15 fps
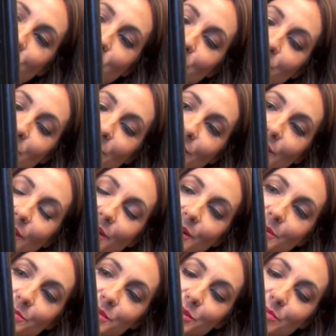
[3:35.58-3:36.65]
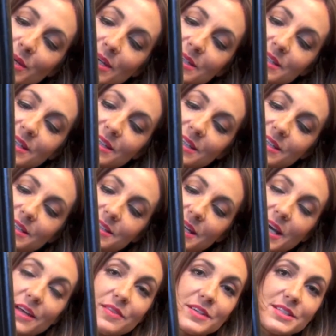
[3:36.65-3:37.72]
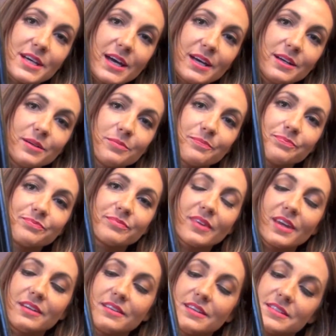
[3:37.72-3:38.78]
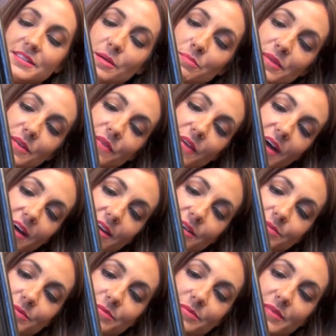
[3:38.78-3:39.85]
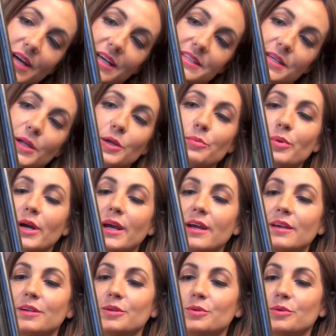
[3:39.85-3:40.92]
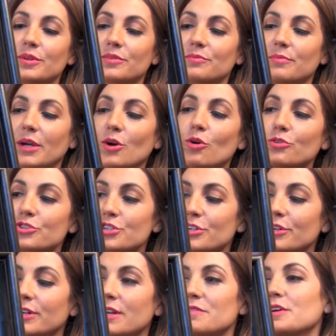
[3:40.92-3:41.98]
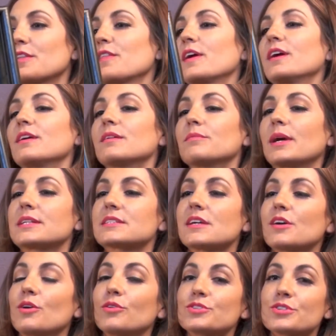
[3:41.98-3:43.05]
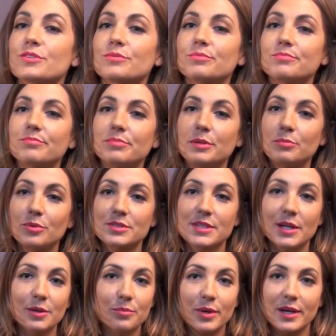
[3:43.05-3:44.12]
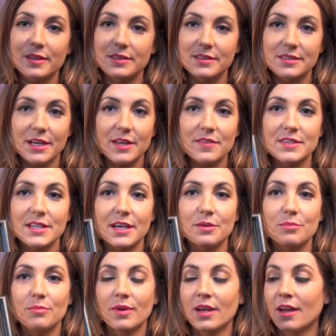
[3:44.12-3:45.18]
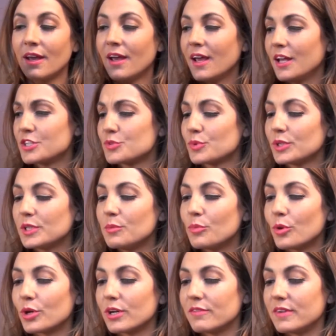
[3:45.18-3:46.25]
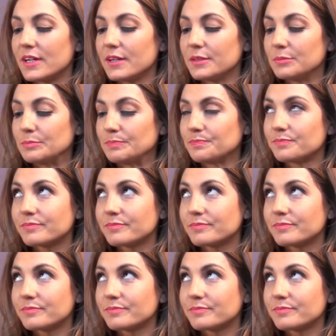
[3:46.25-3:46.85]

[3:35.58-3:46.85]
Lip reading: for me depicting the Day of the Dead. It's something that I celebrate, you know, with my culture and everything. Mexican culture, people celebrate the Day of the Dead. It's really more of a